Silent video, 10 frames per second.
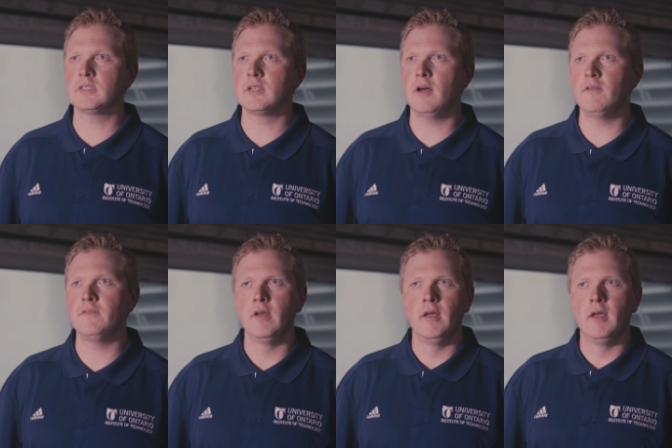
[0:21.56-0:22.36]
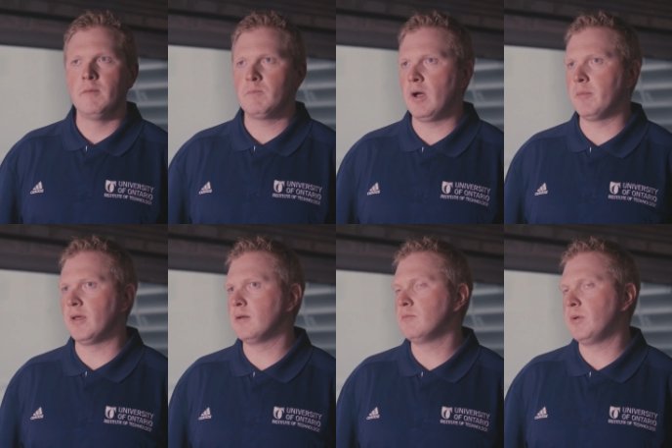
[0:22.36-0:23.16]
itself, come
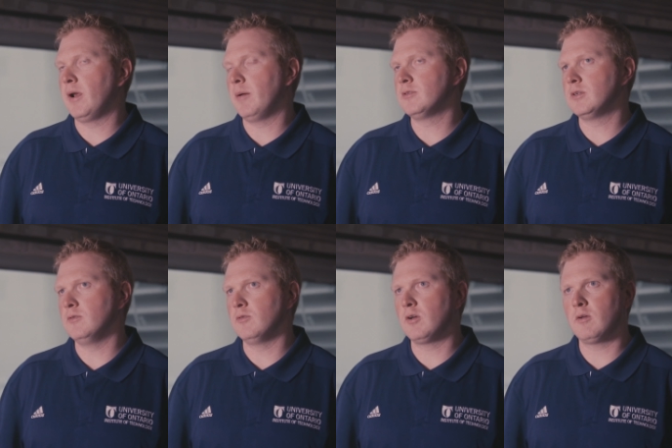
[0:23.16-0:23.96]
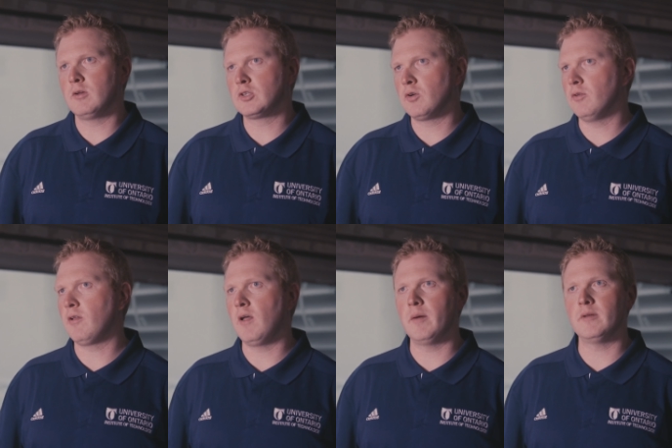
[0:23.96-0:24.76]
in, being able to control the
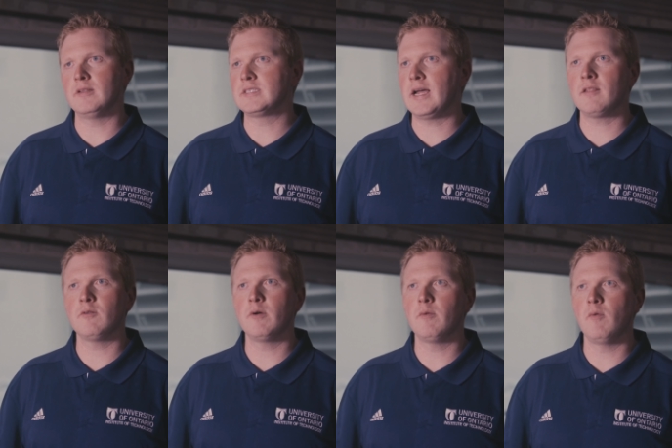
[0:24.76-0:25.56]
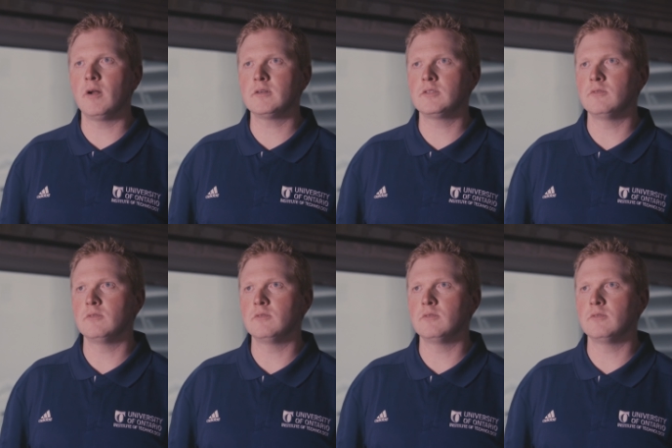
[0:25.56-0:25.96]
climate exactly the way we want